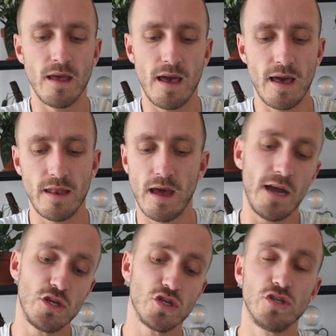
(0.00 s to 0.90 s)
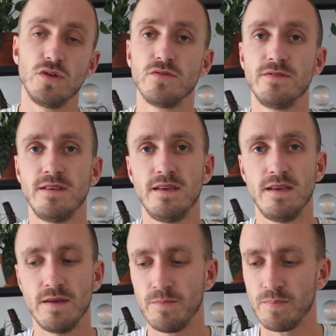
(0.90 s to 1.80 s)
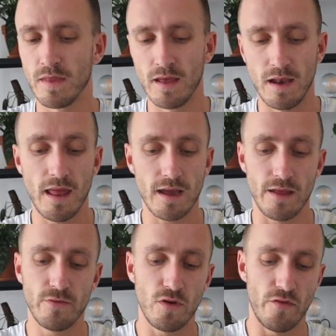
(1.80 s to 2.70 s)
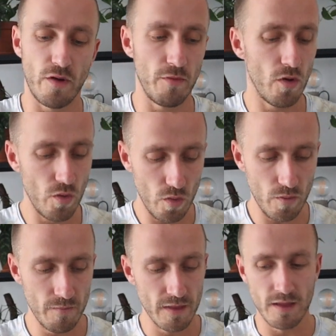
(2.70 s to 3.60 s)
and I just use the leca to cover up the hole,